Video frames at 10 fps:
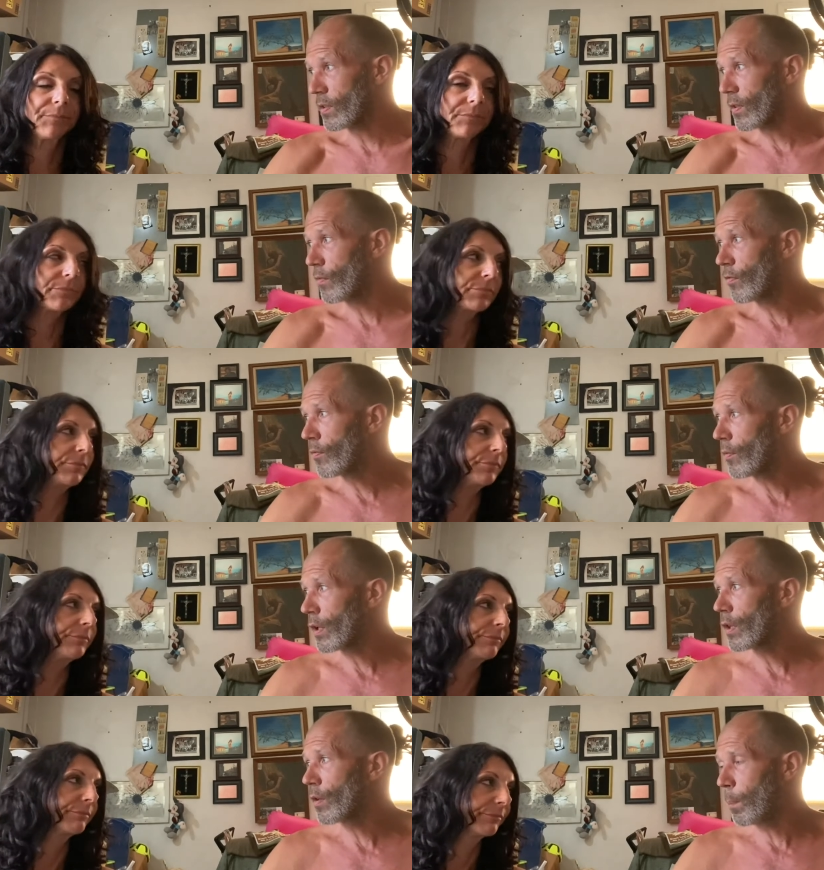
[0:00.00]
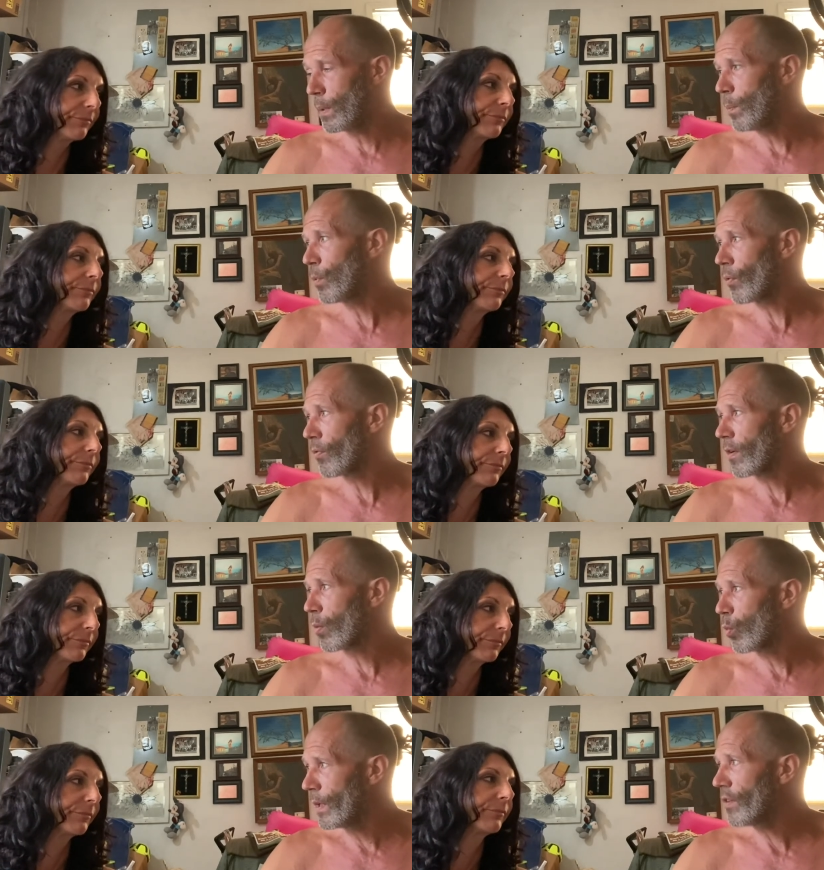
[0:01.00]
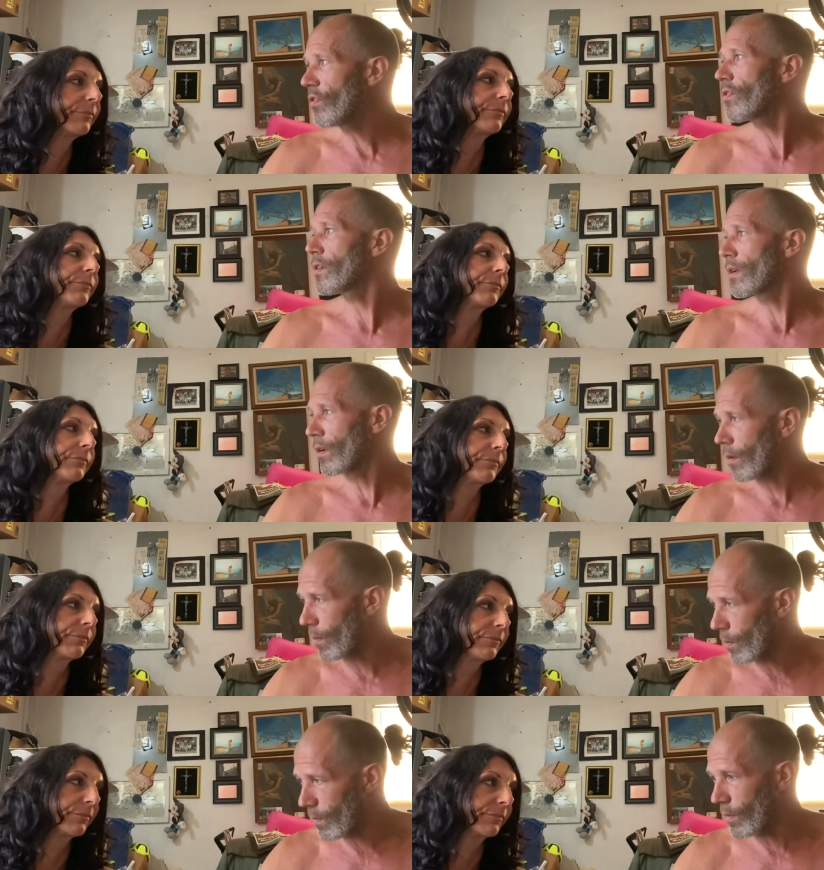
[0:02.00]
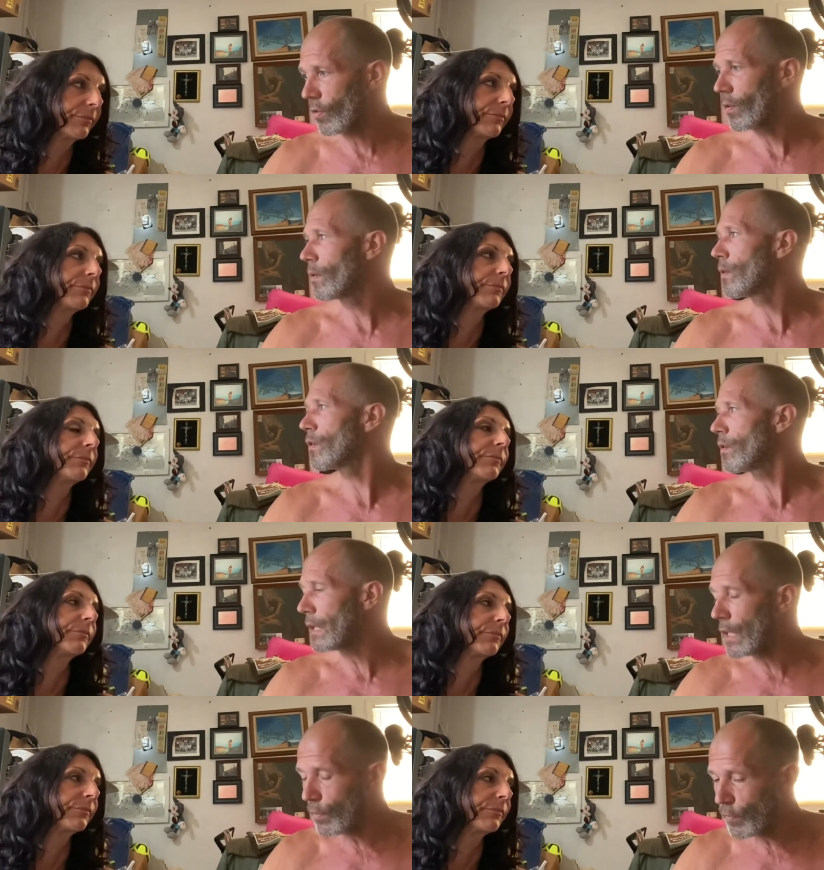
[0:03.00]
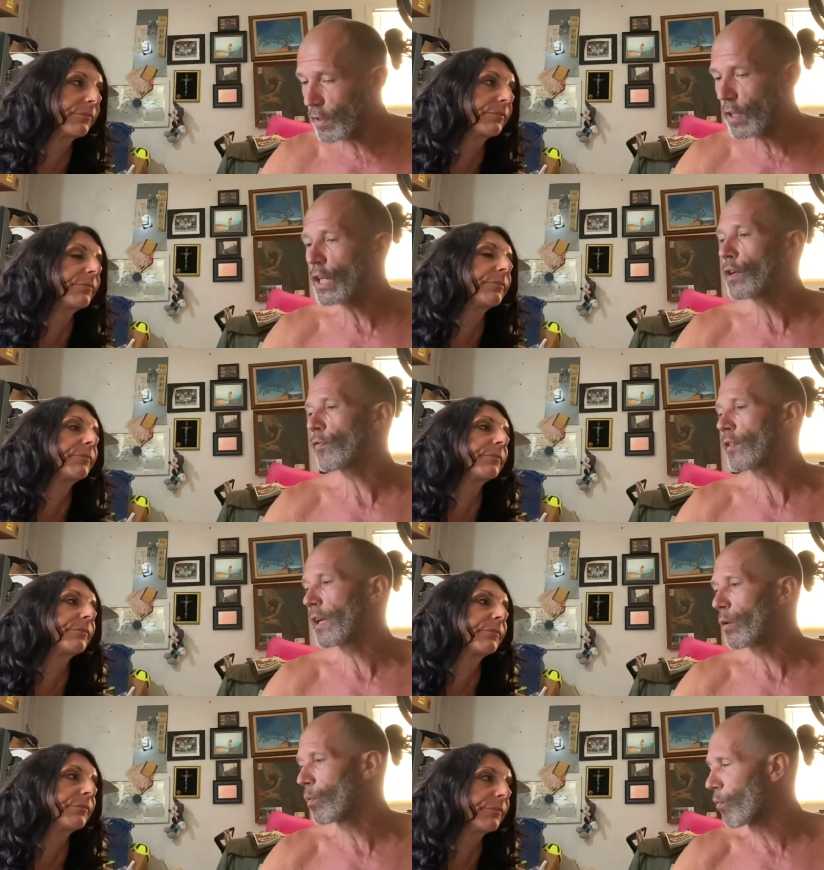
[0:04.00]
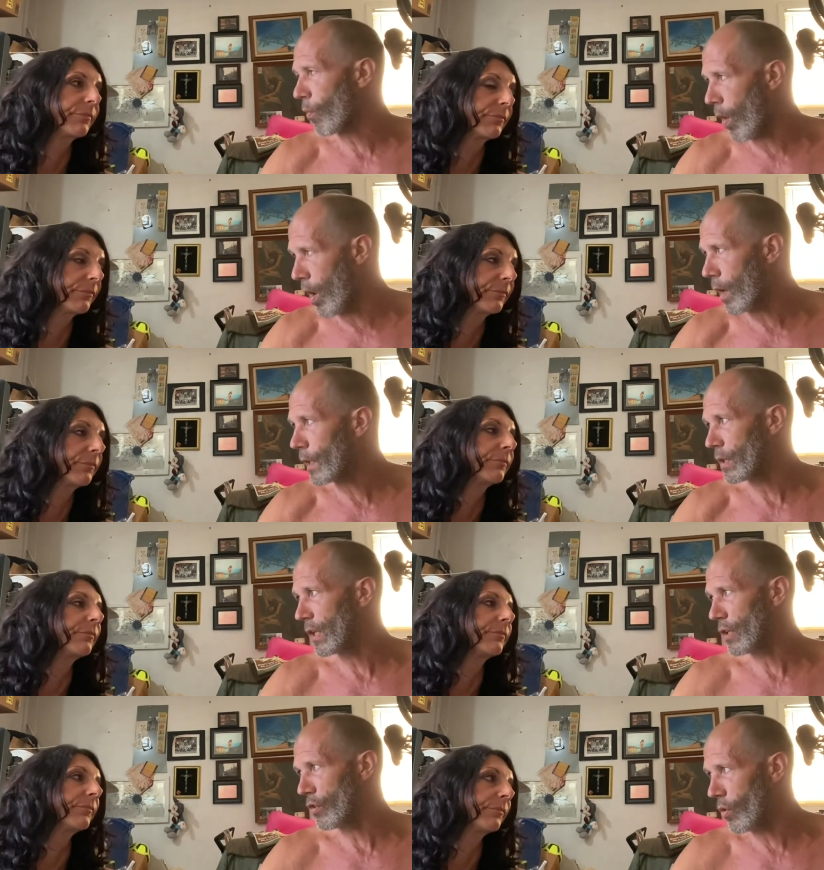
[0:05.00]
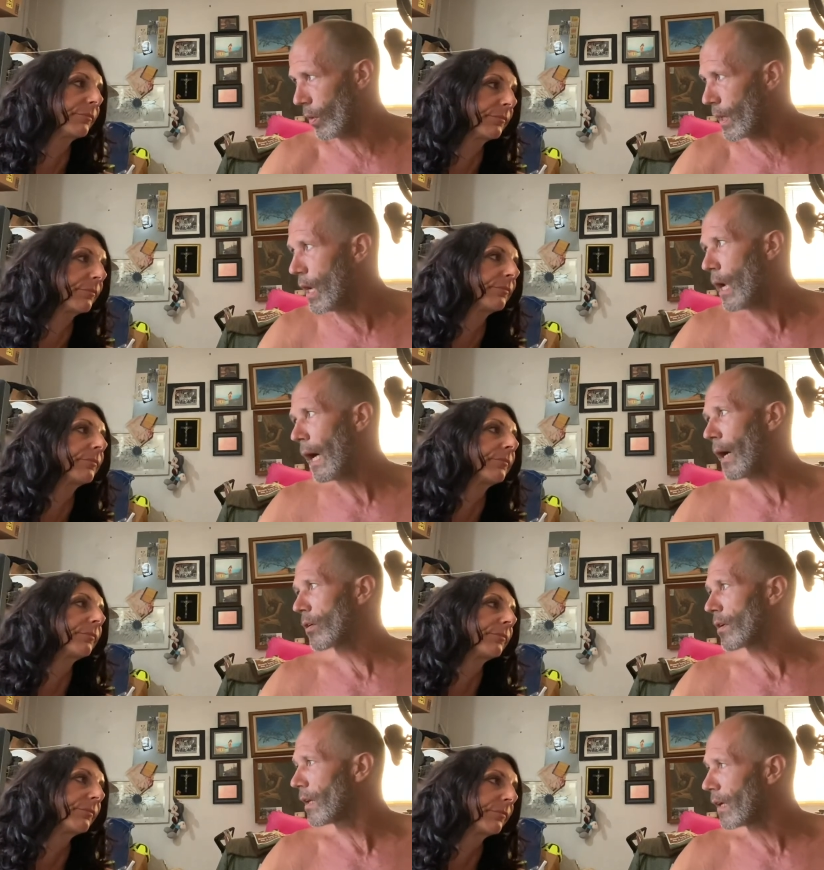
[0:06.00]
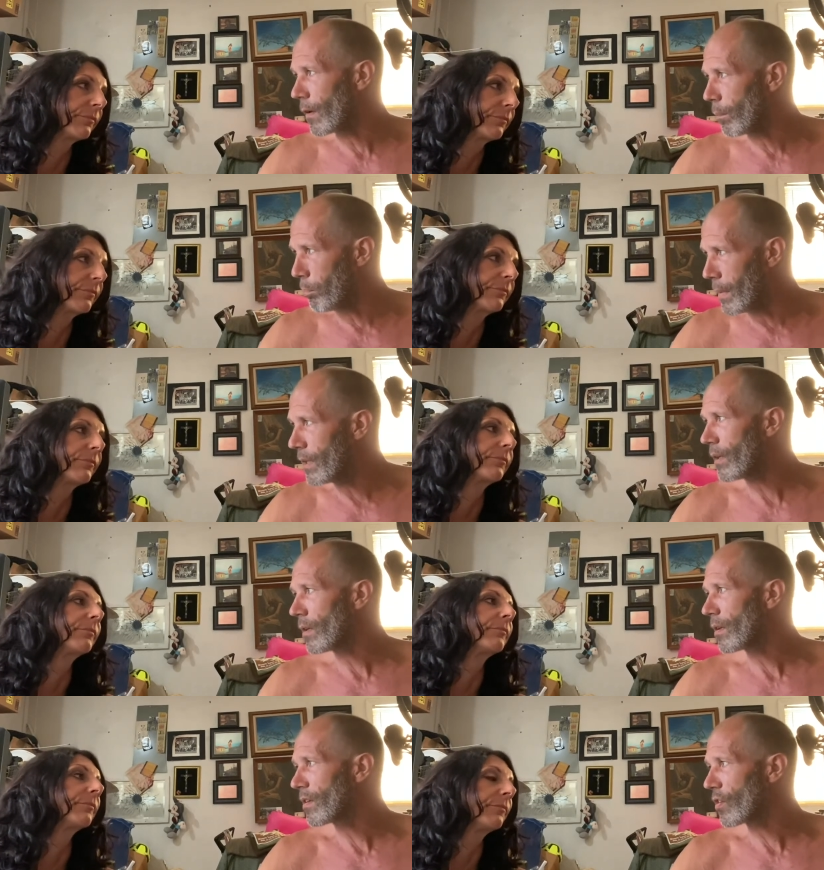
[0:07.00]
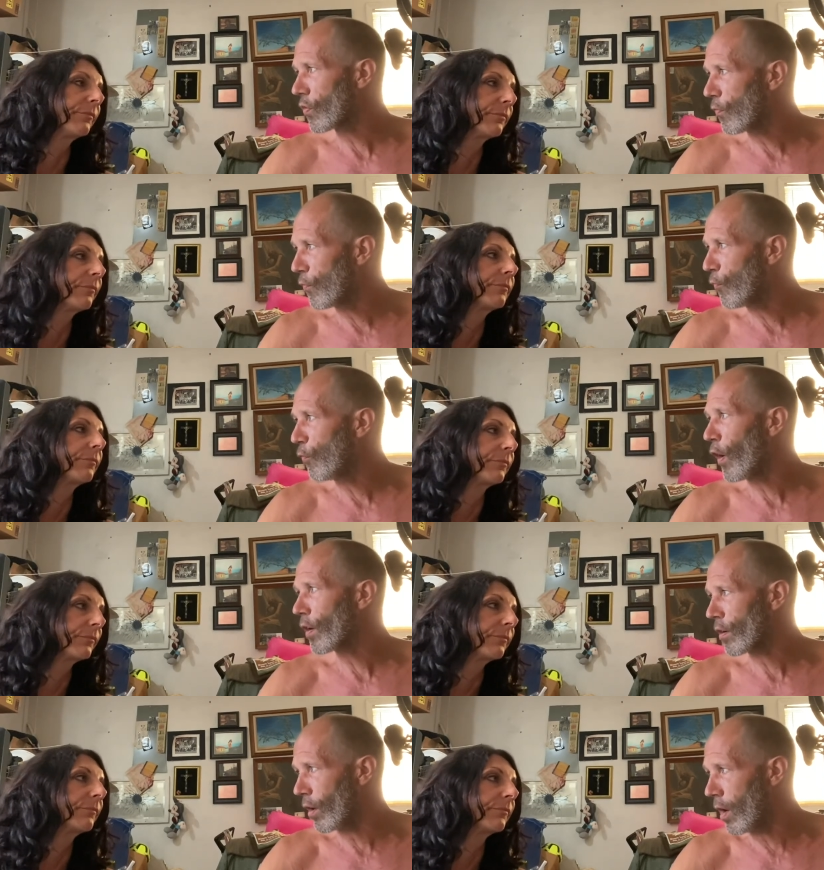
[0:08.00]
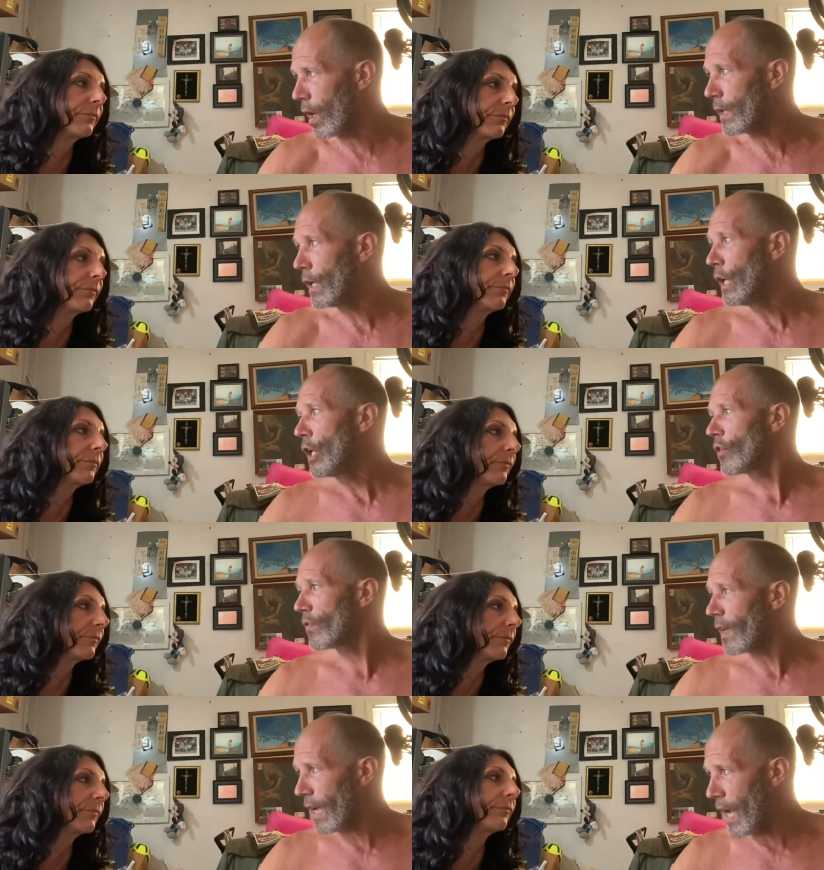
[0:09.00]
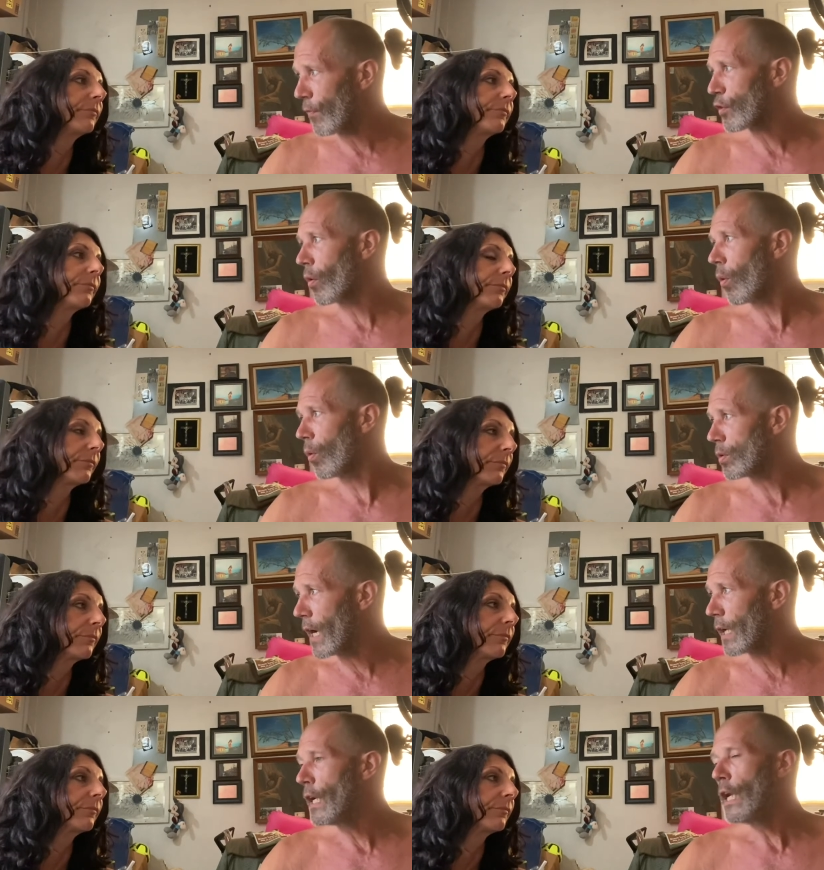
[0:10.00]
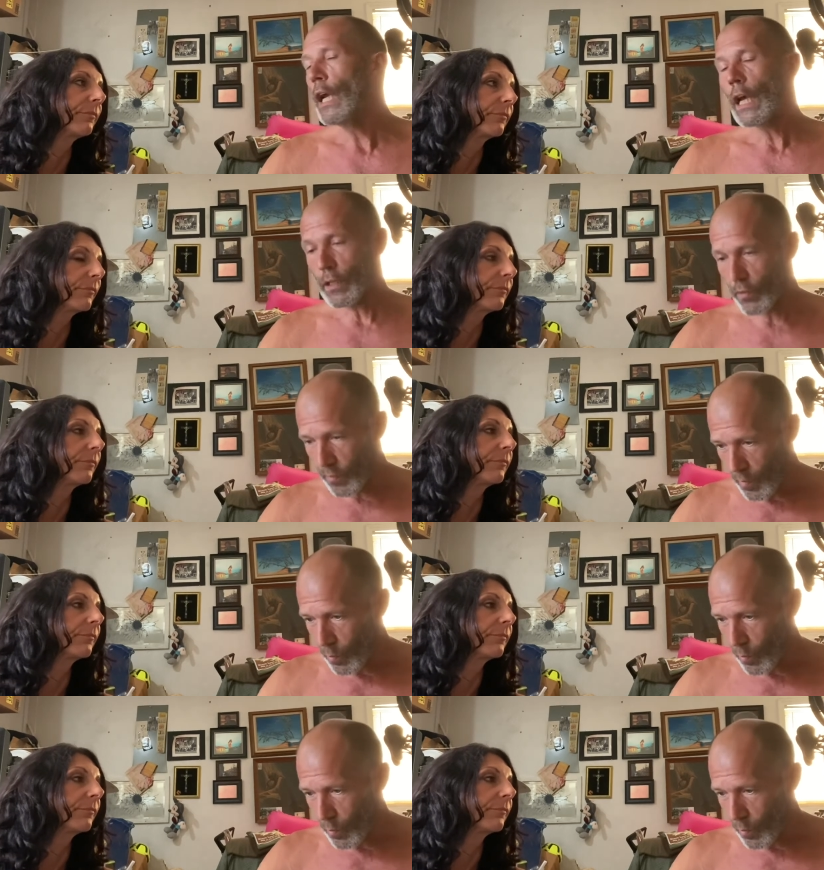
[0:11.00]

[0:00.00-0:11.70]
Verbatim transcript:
Speaker 1: of the people they're with, and the, even if they were wrong and they know it, how can they admit it this far gone? They have to hold on. And